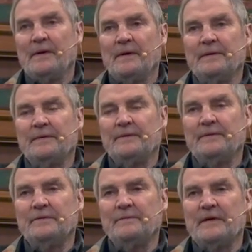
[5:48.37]
And
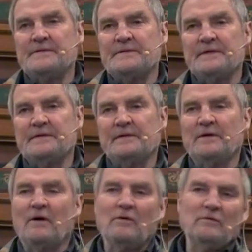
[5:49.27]
Yun-men said the
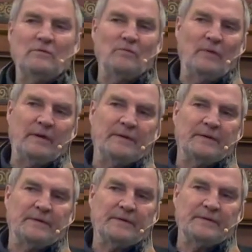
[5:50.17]
golden
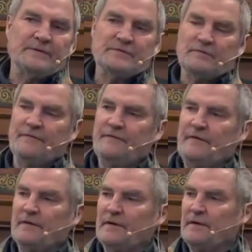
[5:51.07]
wind is
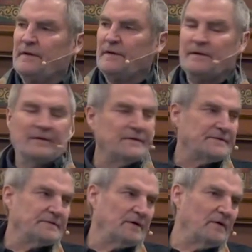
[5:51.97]
revealing
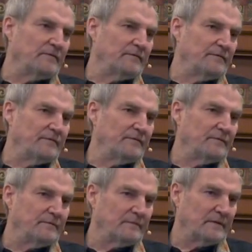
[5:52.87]
itself,
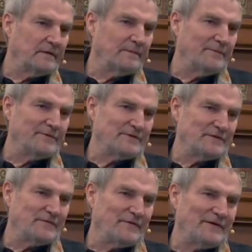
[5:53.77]
like the
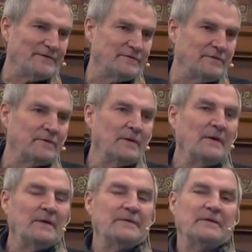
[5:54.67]
person's face, you know.
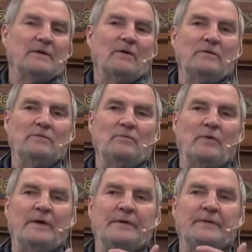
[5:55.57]
The golden
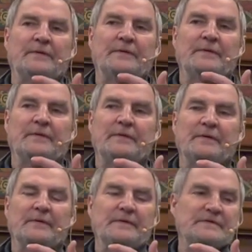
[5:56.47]
wind
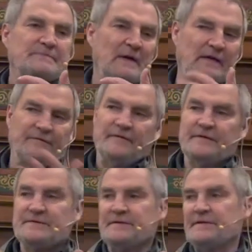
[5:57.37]
is
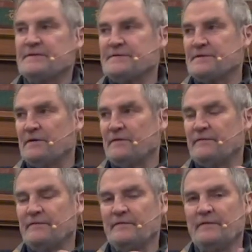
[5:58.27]
manifesting itself,
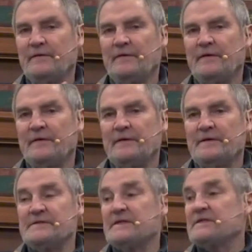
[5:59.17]

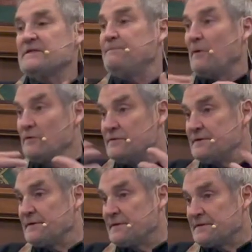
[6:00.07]
is
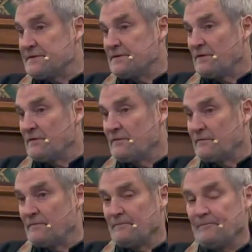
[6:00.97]
exposing itself.